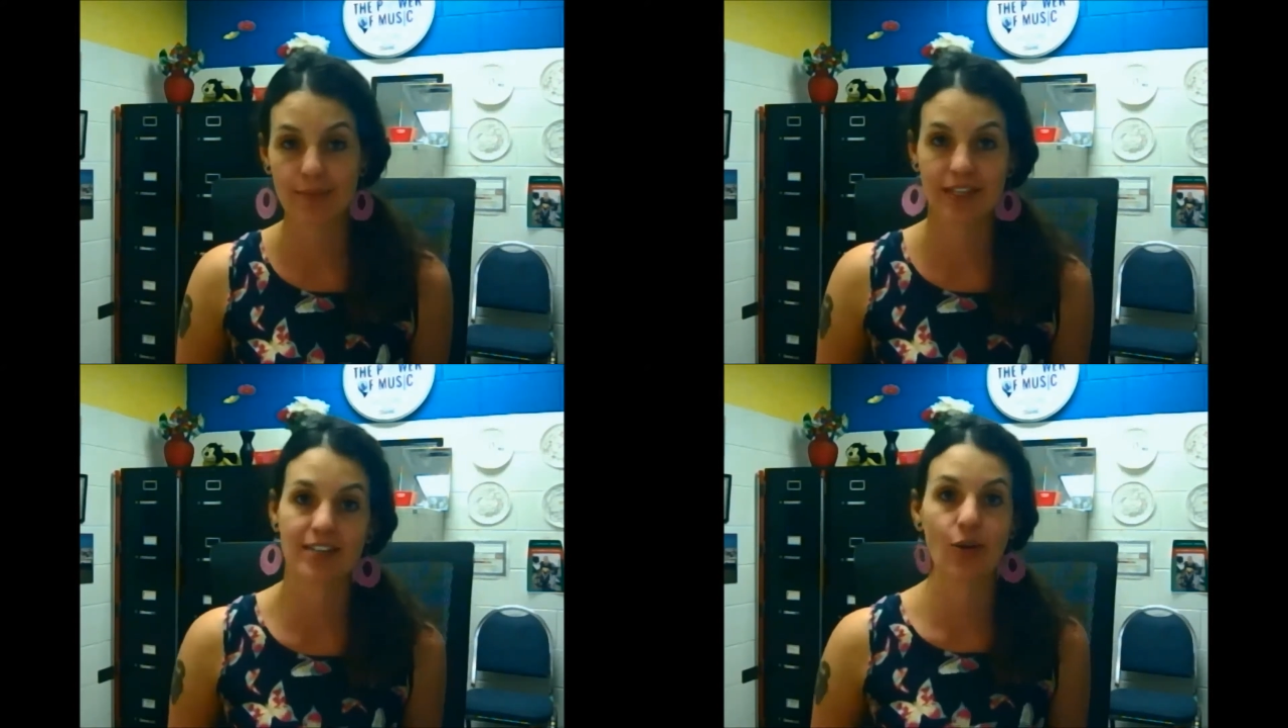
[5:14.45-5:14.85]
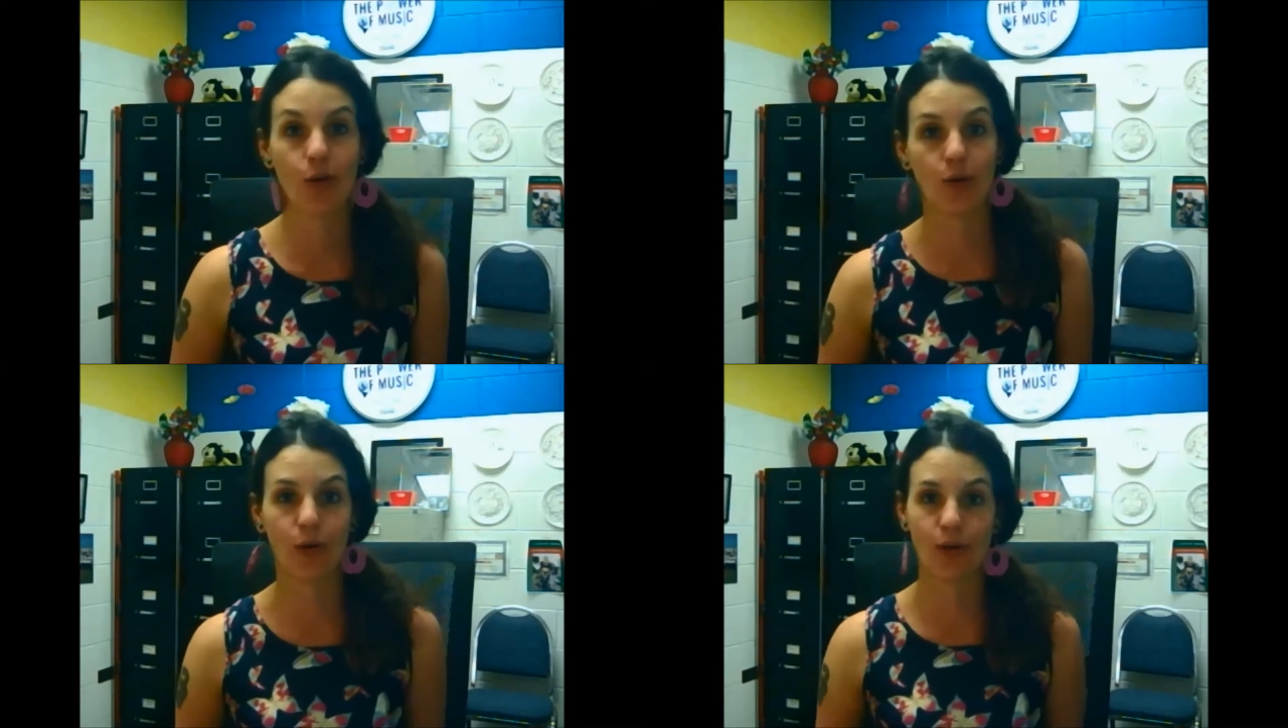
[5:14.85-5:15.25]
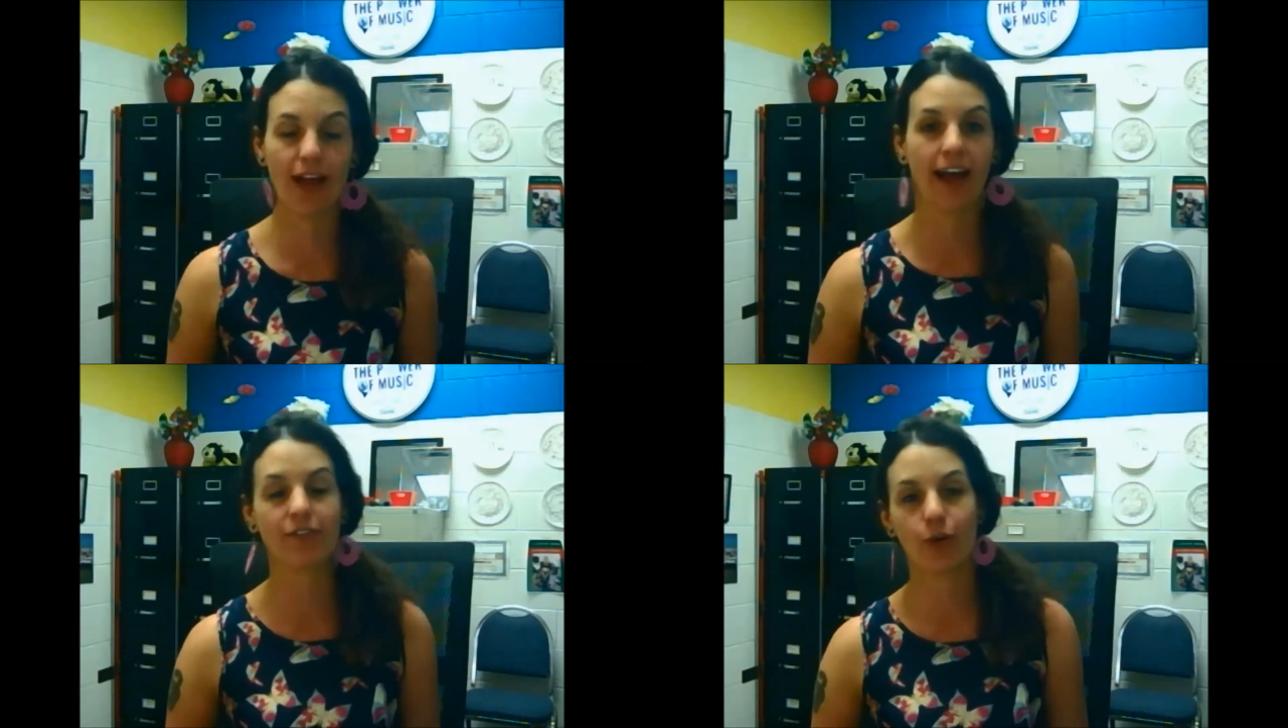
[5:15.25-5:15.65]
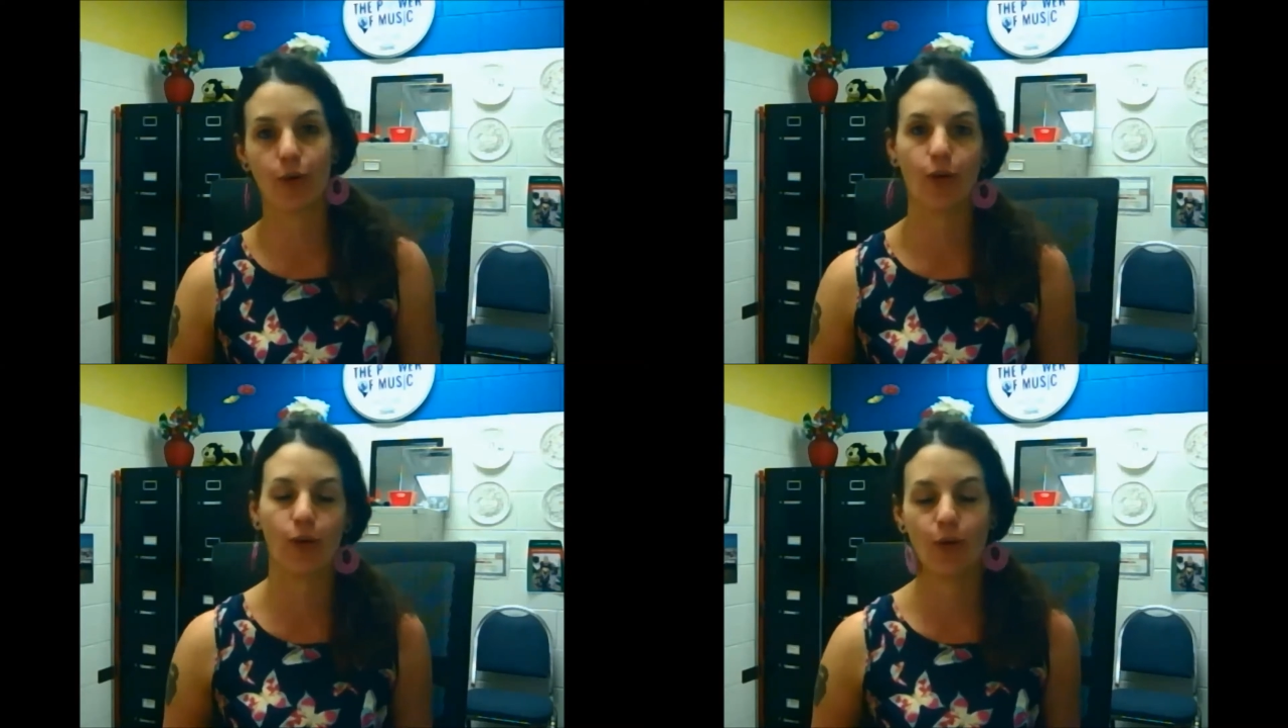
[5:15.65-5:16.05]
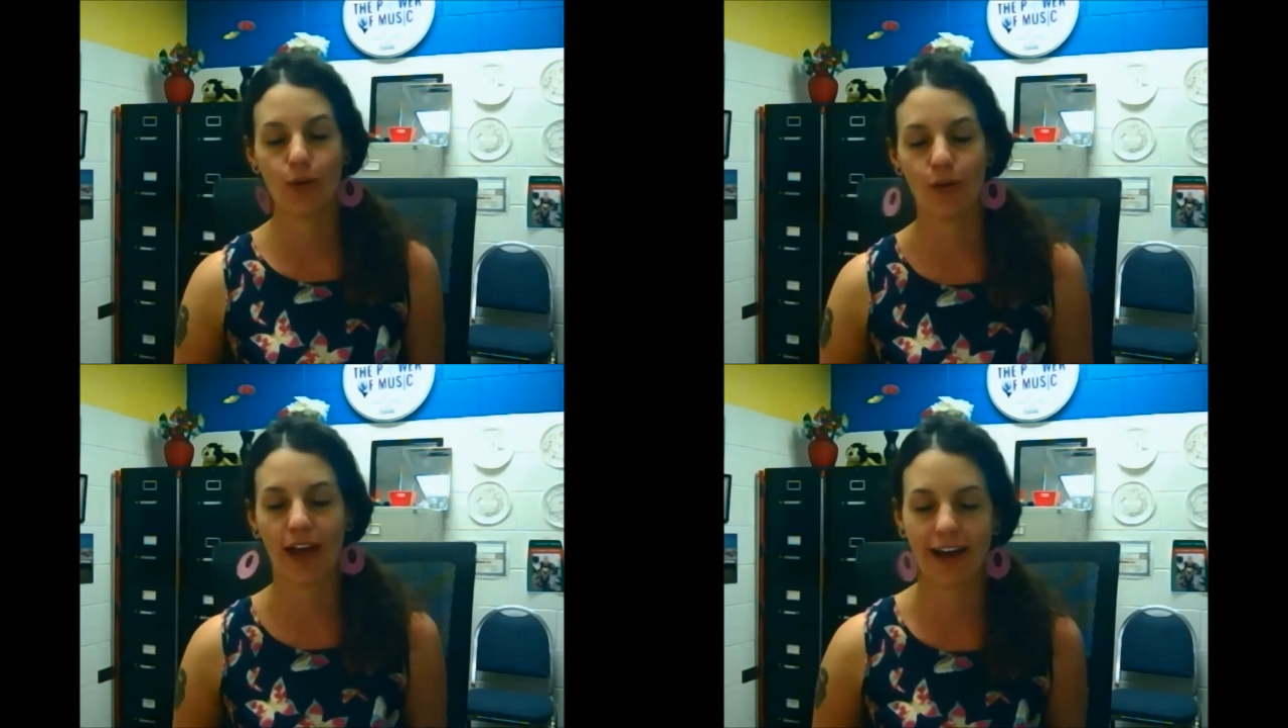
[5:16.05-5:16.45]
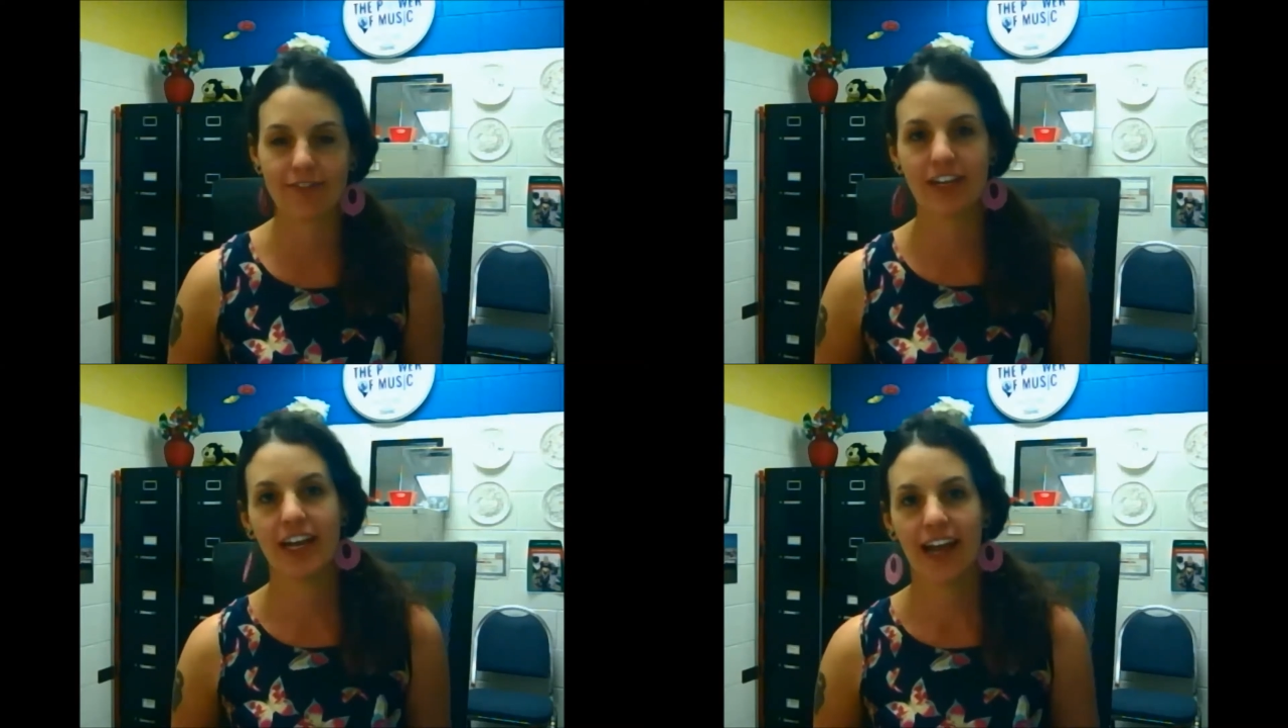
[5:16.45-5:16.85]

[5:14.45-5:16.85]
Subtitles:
That's whole, whole, half, whole, whole, whole, half,